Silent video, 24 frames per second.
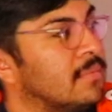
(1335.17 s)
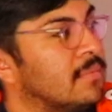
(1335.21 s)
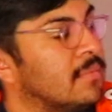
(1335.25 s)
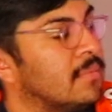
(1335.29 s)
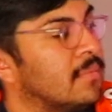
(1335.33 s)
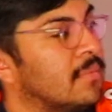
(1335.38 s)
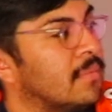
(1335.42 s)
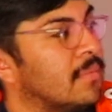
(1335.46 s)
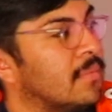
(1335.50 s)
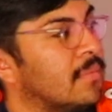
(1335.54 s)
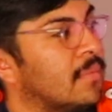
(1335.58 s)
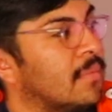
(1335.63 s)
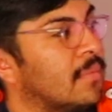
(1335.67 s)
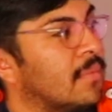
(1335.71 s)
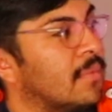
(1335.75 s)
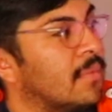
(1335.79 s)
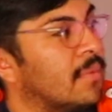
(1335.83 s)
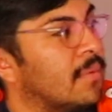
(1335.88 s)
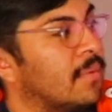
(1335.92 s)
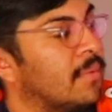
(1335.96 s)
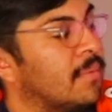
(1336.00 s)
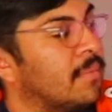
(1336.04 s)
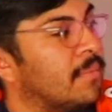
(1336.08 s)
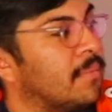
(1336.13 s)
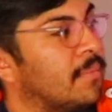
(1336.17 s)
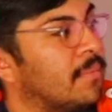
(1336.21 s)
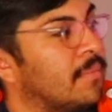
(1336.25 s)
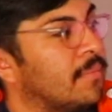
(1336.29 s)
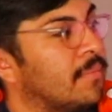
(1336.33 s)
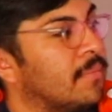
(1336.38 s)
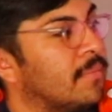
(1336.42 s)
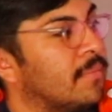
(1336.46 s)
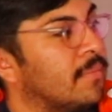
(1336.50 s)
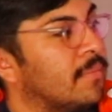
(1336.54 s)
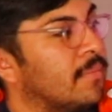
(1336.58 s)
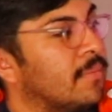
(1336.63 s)

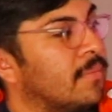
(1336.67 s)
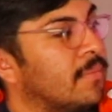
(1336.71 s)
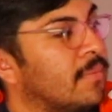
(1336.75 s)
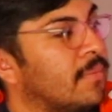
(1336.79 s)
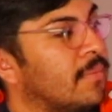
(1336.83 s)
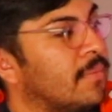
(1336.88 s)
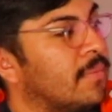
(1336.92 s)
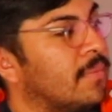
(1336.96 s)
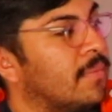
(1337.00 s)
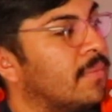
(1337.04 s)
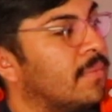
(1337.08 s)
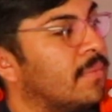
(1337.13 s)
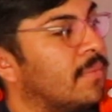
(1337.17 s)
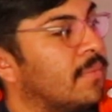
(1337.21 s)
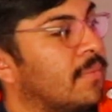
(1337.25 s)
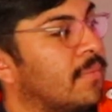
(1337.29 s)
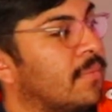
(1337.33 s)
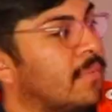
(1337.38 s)
No words are spoken by the person on screen.